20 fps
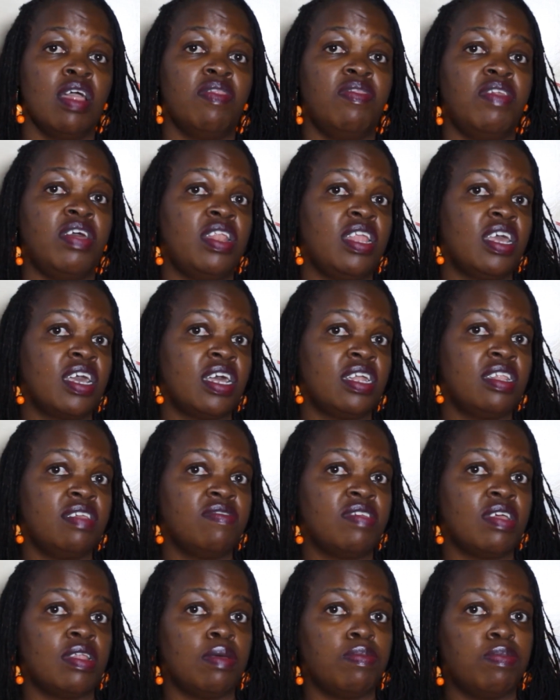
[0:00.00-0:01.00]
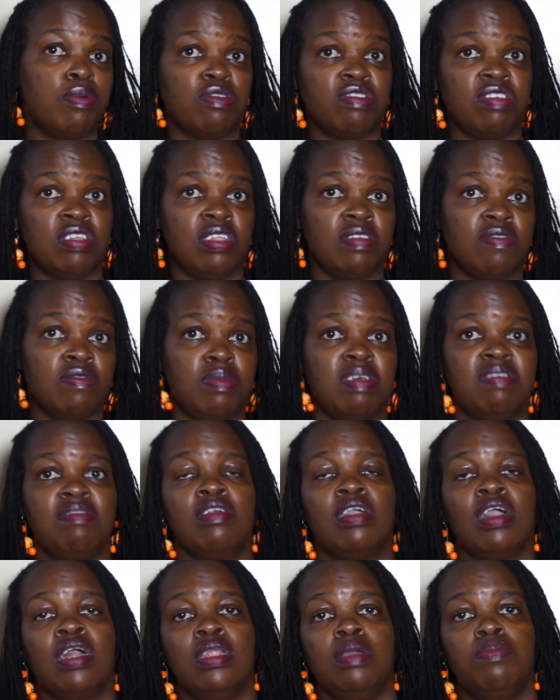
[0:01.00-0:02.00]
the negatives and the positives,
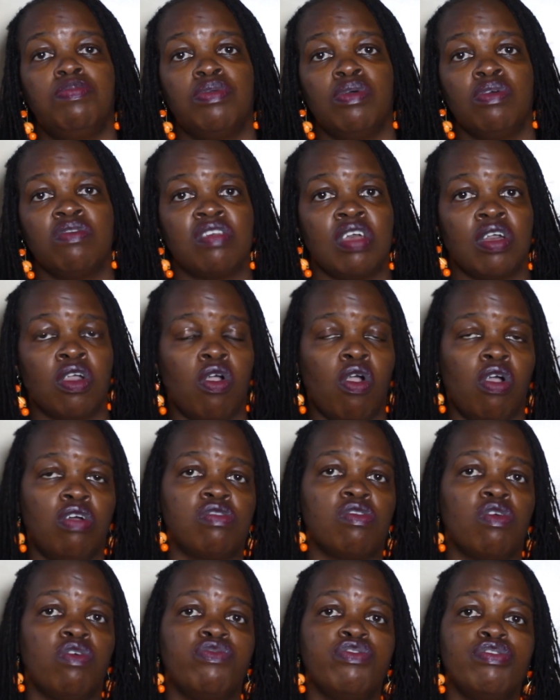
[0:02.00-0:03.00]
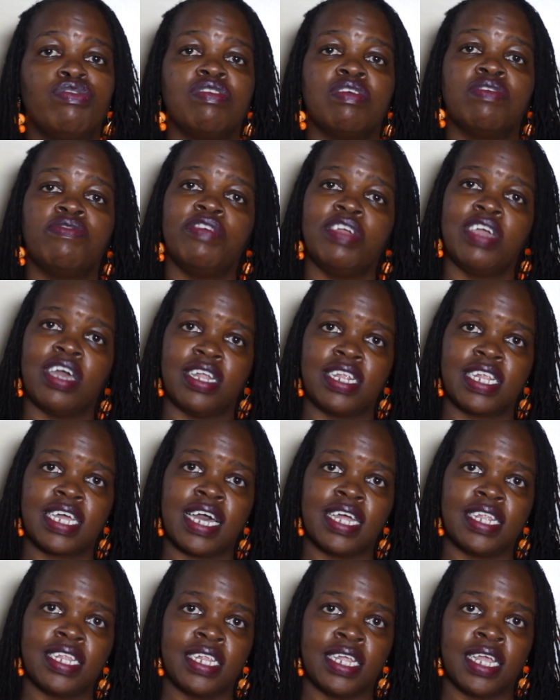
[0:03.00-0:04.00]
basically pros and cons of using freehand
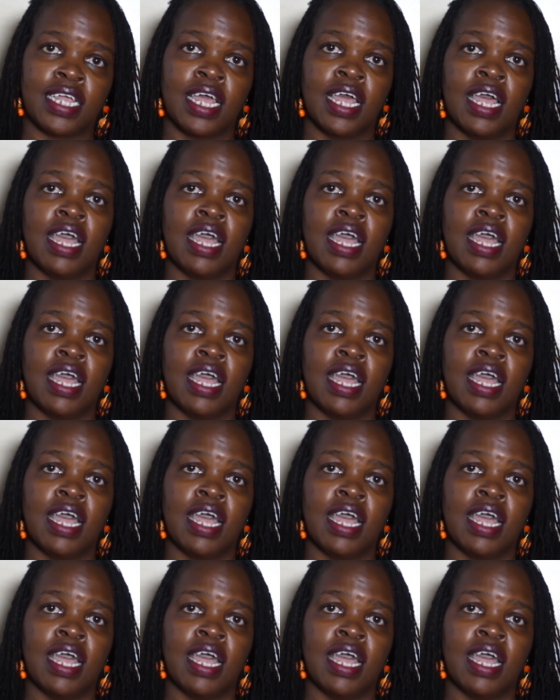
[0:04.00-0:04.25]
cutting